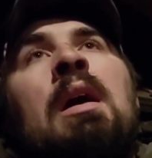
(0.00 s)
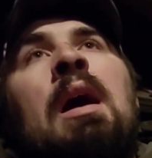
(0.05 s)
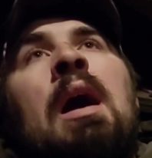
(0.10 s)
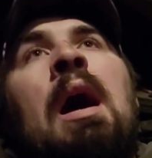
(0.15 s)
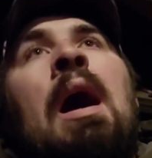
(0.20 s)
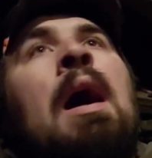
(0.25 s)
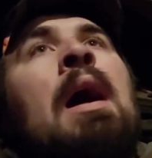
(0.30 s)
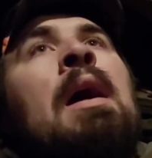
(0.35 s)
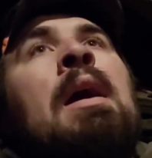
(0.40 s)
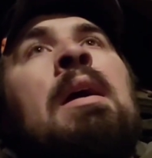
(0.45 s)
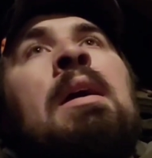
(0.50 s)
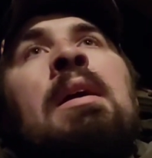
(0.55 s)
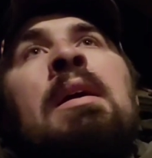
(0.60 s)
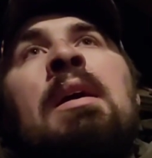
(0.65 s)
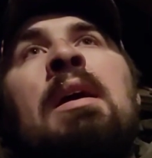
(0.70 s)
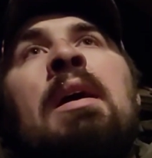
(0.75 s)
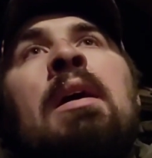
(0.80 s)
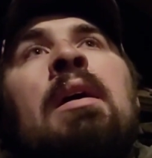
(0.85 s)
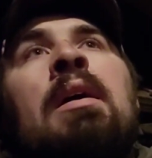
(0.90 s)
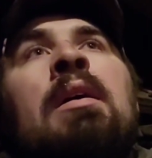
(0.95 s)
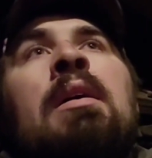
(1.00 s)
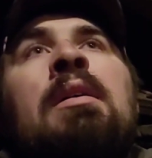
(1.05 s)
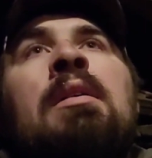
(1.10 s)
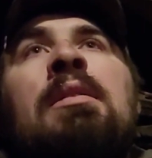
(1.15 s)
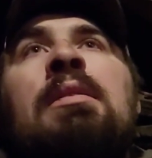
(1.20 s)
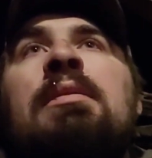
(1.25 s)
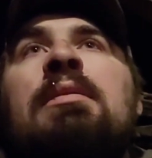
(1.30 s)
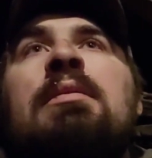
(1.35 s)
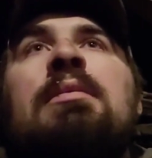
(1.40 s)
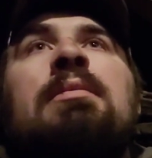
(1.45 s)
I
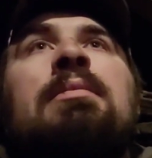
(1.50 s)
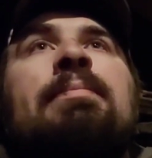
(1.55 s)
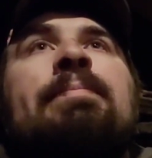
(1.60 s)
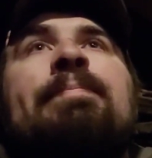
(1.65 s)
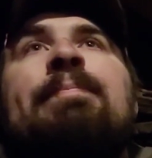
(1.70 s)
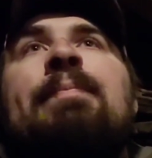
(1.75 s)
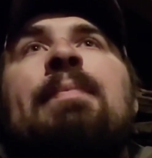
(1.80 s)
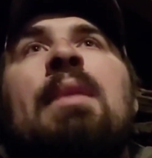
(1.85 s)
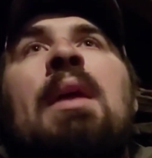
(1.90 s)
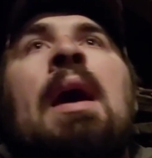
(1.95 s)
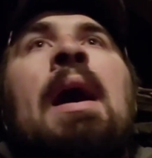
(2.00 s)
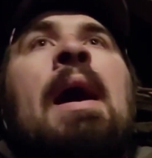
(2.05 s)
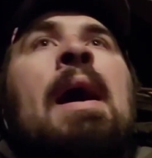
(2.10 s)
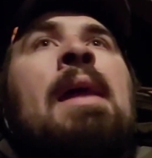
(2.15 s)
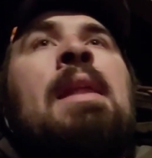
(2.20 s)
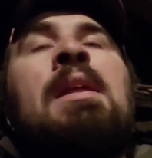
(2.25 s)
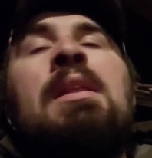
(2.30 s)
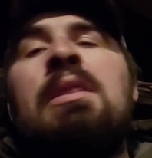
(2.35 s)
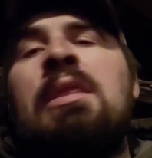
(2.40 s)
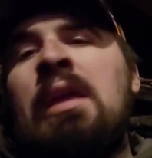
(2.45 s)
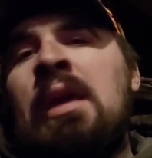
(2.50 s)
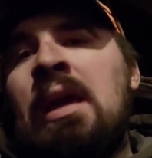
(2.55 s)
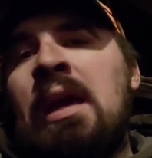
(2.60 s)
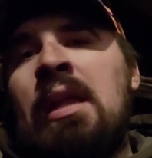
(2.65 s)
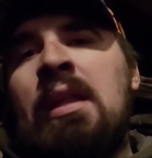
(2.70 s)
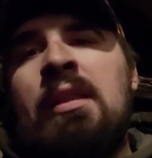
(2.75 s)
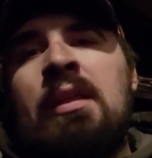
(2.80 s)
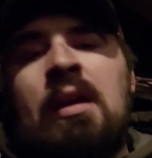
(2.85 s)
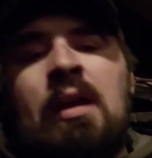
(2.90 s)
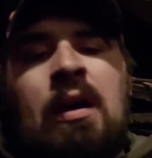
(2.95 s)
I didn't think
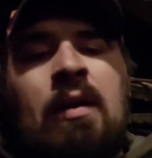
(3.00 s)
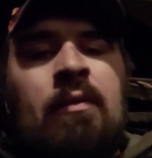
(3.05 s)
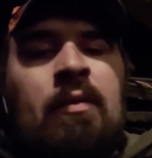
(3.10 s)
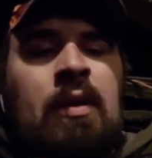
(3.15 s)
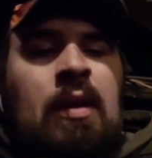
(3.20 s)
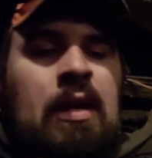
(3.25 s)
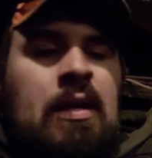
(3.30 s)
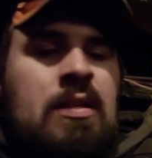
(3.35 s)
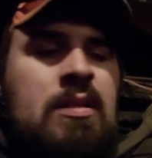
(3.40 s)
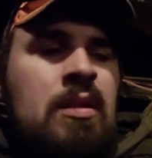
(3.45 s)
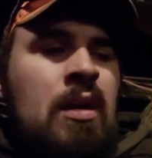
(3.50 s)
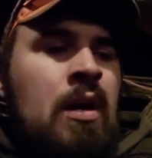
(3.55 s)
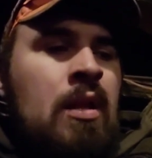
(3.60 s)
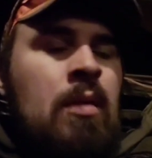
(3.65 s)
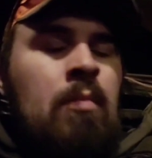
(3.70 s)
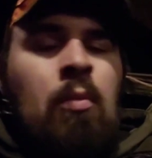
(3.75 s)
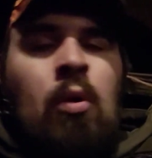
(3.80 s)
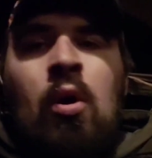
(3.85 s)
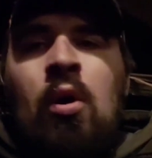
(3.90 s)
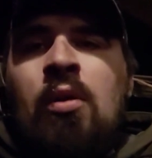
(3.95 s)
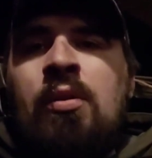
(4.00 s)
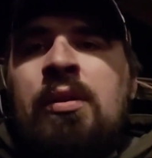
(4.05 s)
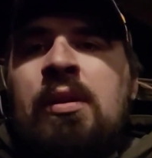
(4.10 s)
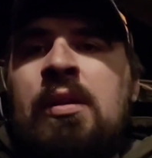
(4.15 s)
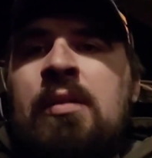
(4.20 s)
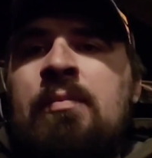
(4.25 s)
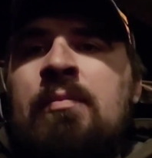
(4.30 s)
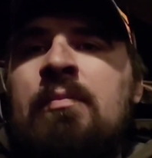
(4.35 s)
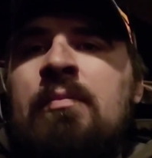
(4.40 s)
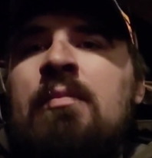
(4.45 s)
anything of it. I saw the mold,
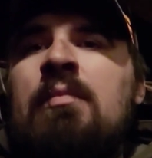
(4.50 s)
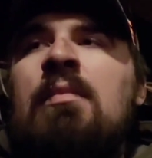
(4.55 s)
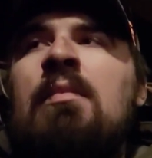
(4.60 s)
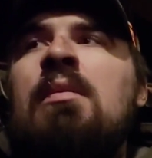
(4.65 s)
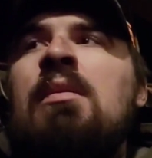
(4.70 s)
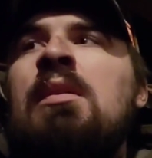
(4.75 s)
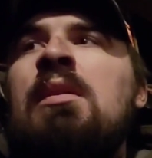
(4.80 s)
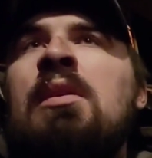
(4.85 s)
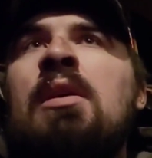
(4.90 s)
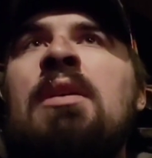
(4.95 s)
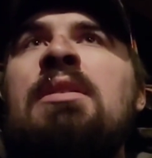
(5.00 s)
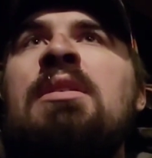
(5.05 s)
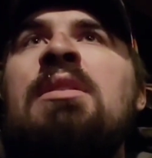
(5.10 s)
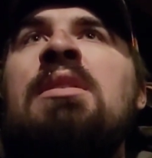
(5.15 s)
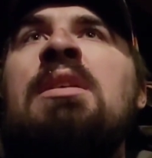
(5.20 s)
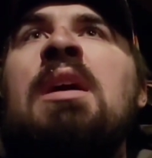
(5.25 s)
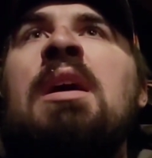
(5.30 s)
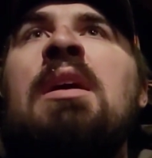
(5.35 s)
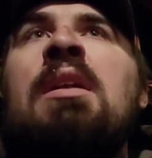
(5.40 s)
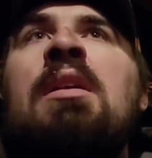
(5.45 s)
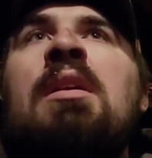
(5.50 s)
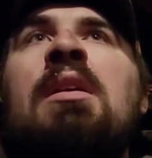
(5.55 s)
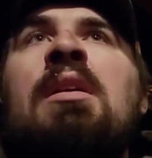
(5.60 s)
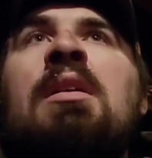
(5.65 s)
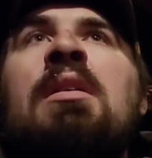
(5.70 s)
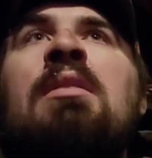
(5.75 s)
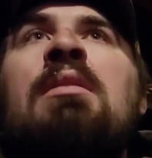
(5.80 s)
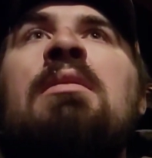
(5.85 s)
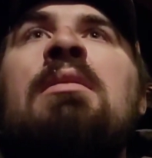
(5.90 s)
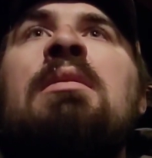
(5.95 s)
and I just kind
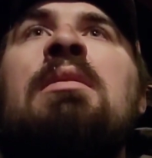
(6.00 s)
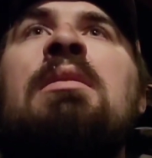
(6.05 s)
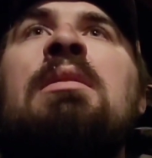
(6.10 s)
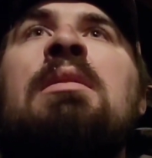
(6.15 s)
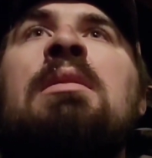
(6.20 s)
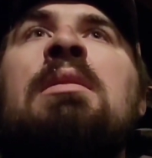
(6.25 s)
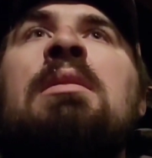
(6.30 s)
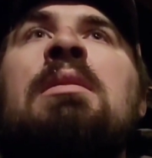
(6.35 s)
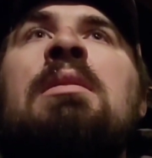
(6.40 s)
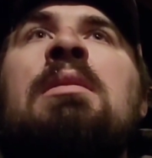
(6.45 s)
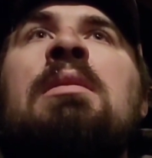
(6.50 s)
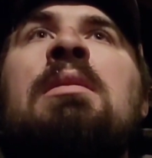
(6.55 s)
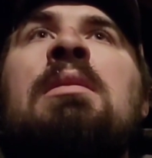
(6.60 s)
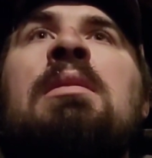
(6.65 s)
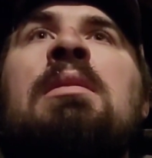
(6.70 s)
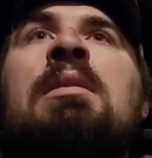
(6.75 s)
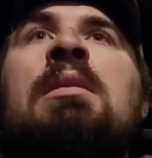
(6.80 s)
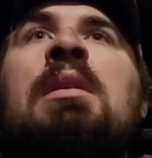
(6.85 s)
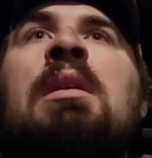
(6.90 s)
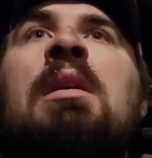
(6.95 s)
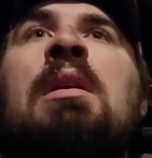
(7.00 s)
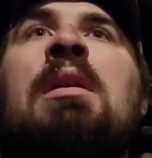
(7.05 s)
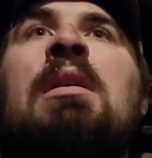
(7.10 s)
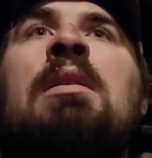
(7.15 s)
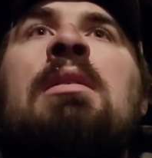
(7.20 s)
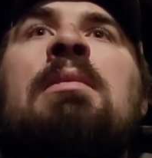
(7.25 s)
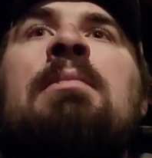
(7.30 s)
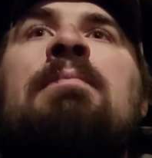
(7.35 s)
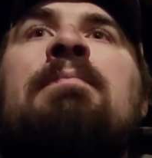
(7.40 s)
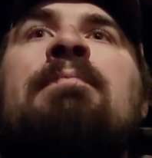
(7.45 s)
of
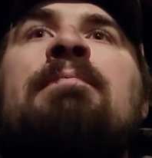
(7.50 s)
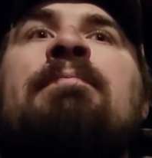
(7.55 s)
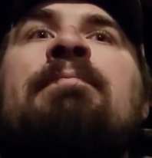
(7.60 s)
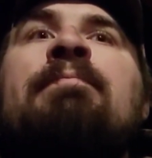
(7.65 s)
um